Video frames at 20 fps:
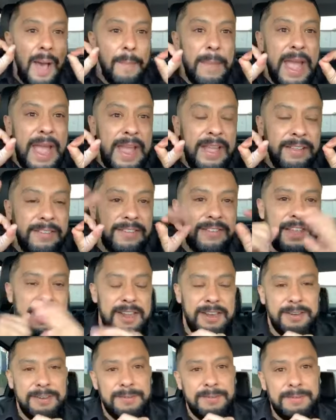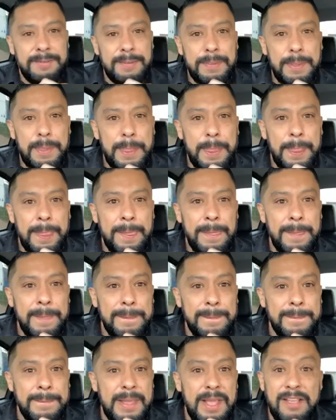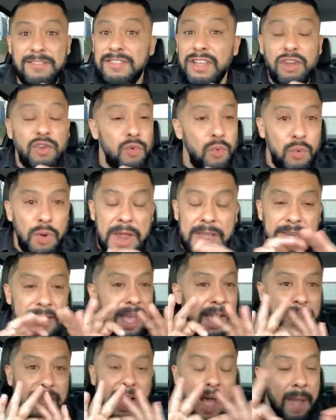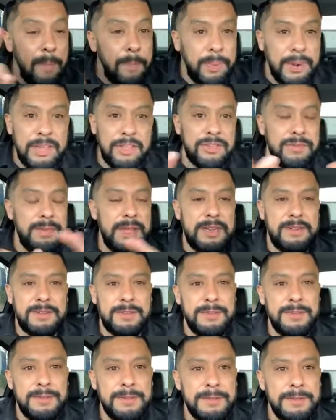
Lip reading: Amazing. It's a great accomplishment.